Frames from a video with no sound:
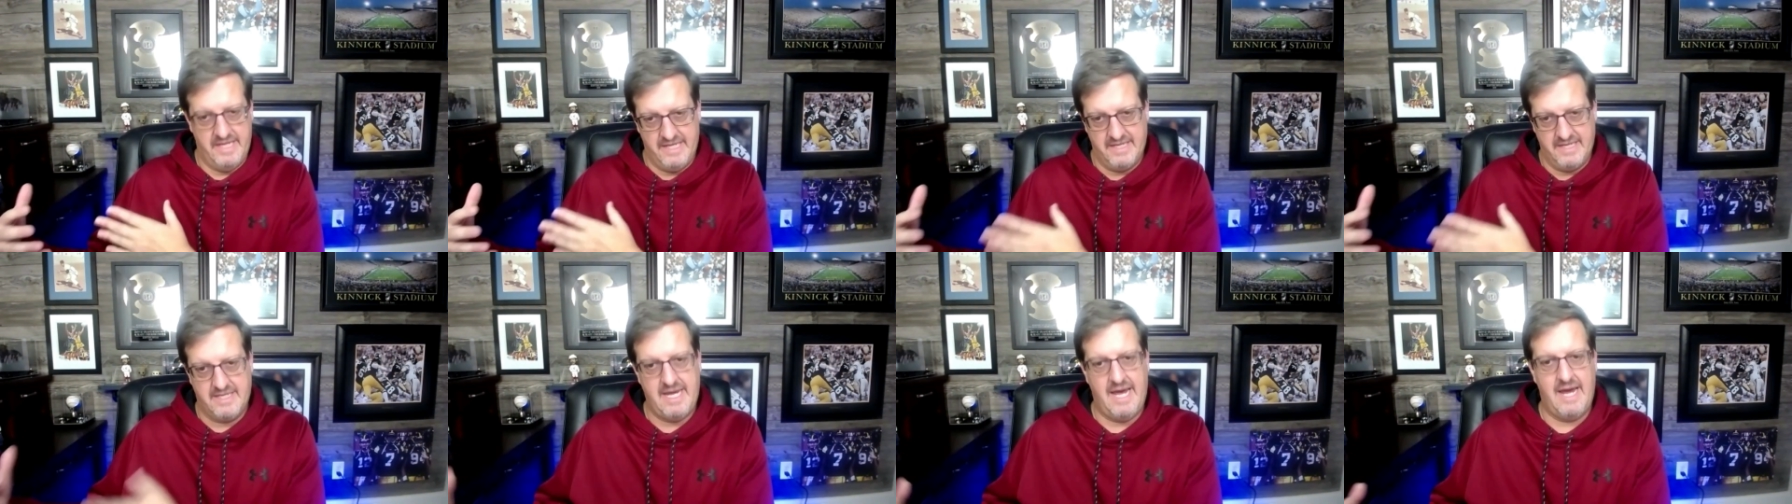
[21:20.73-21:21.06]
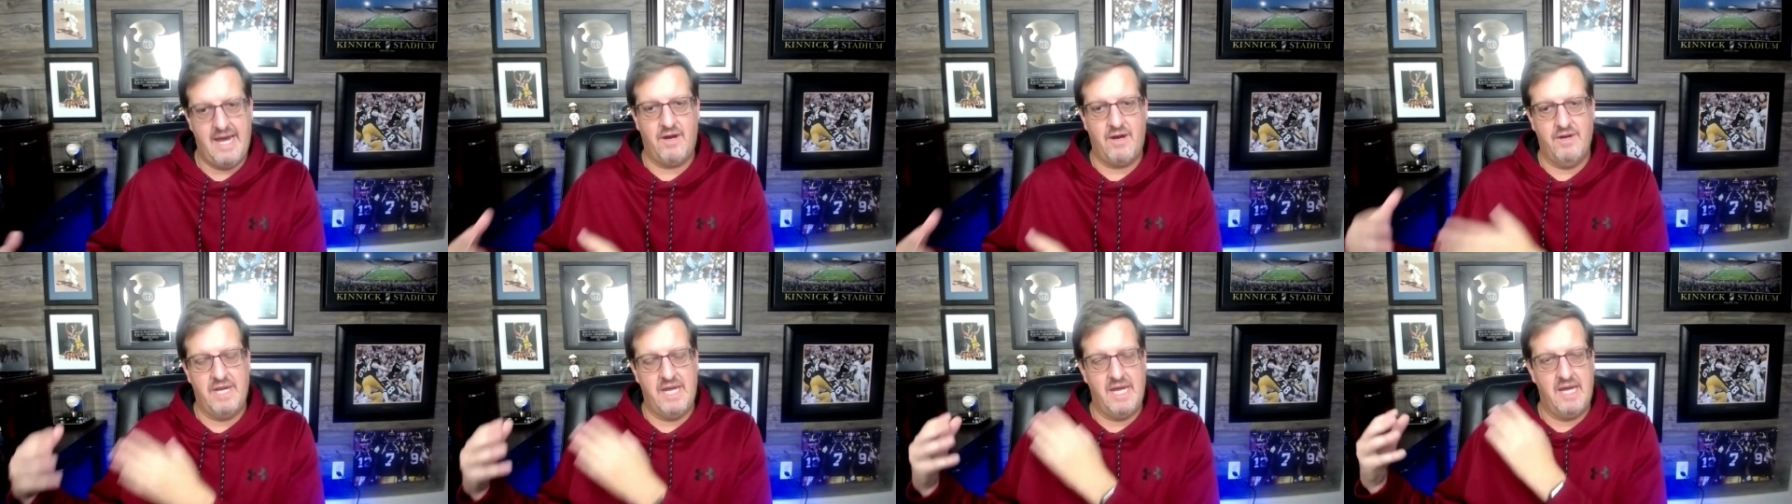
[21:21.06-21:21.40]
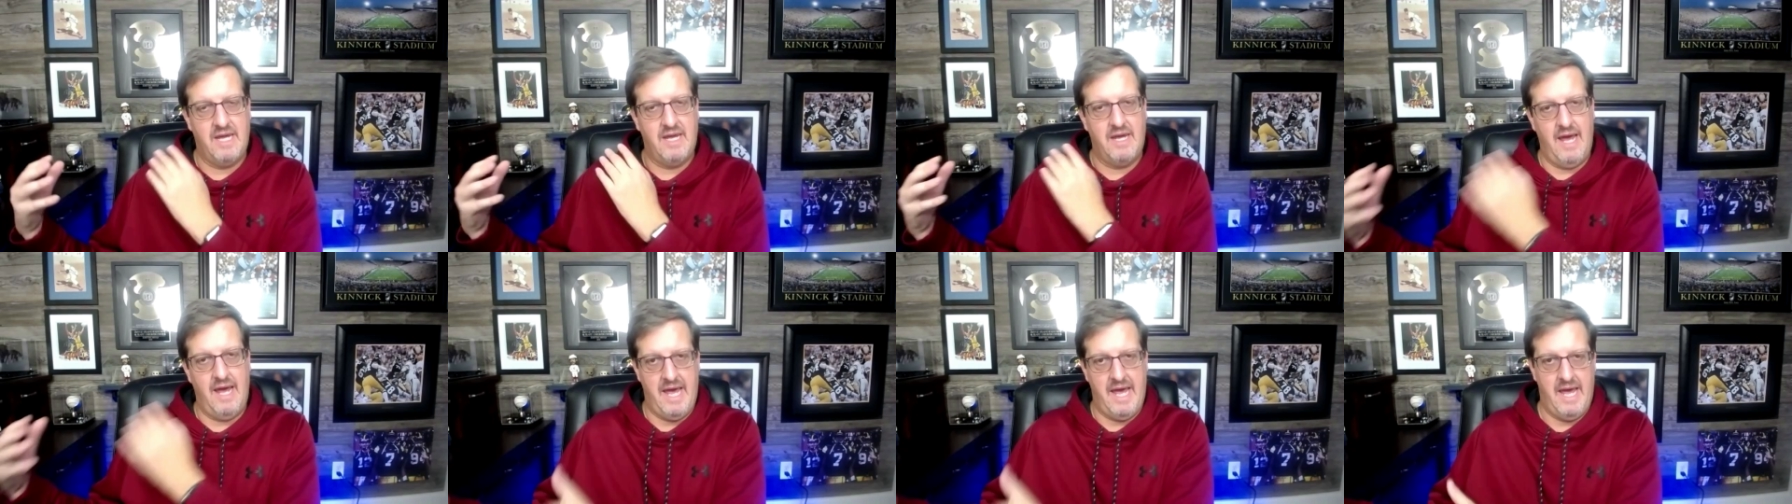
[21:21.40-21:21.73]

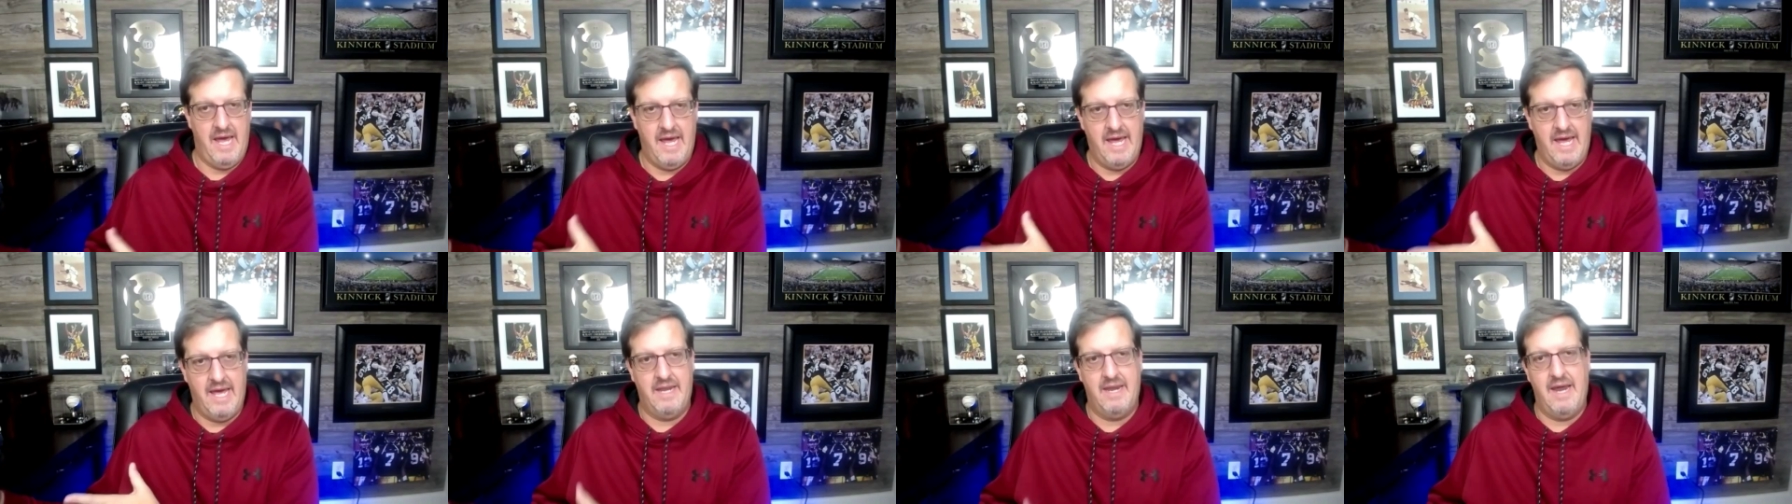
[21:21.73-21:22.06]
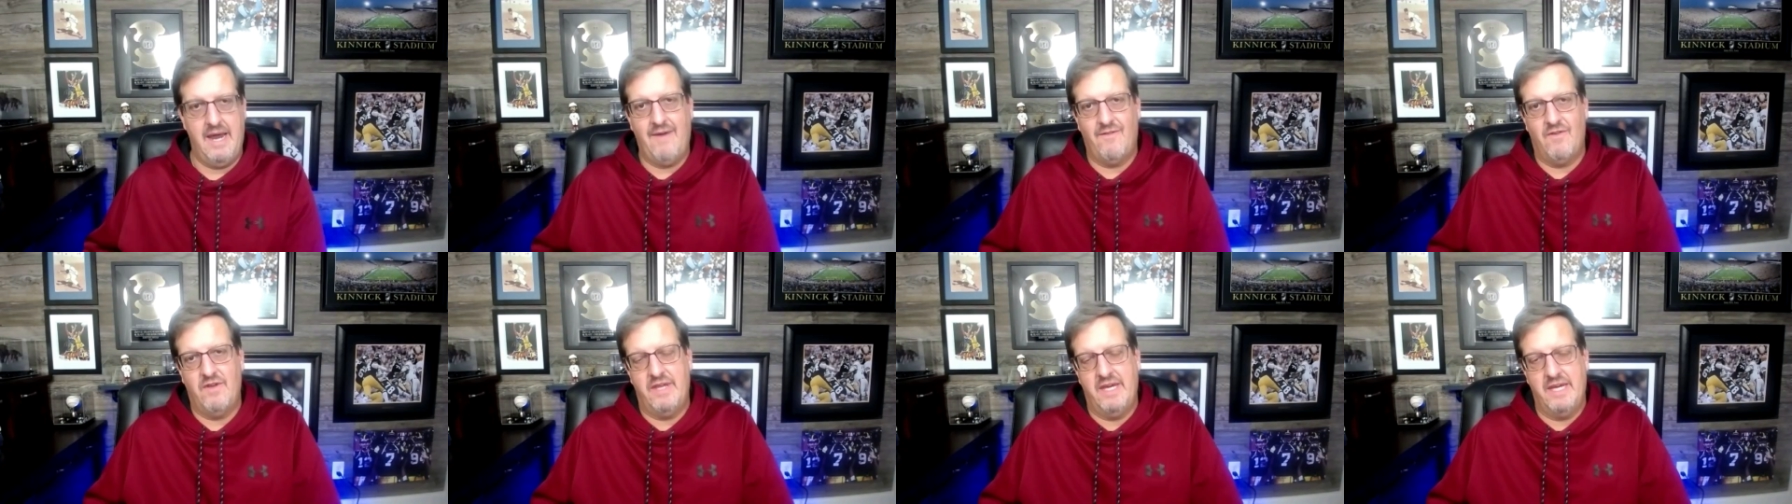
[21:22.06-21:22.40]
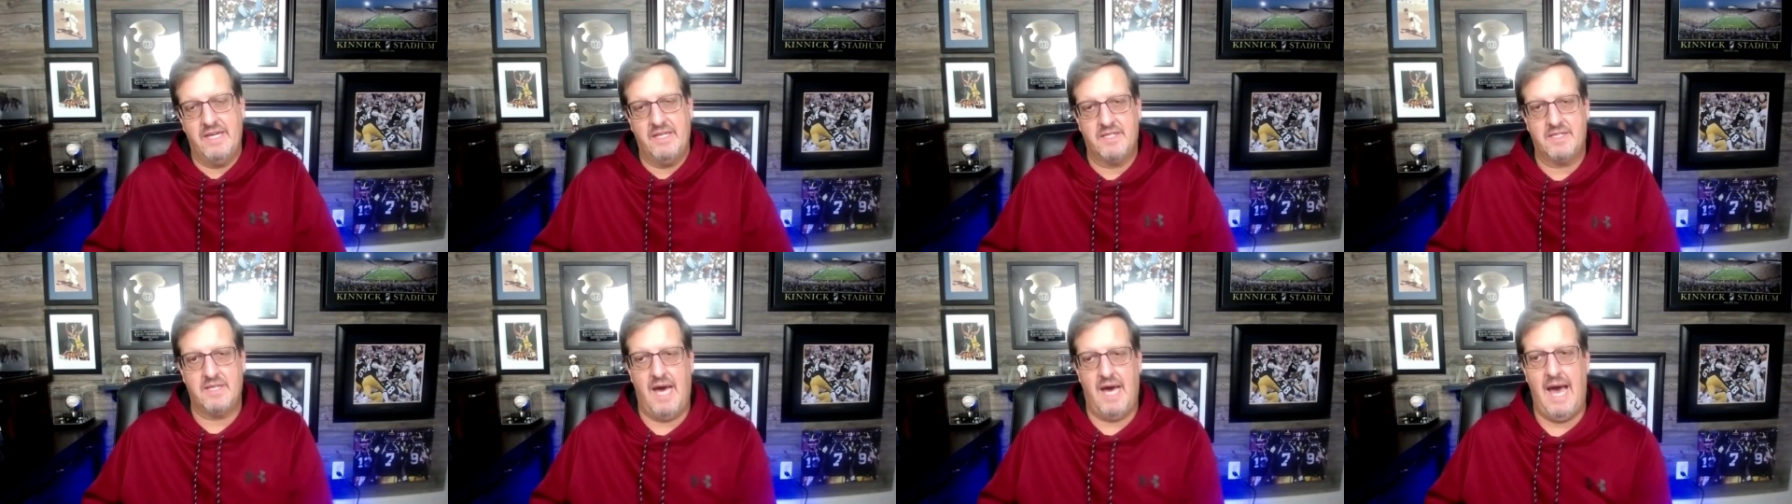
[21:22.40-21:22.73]
integrity and, and everything's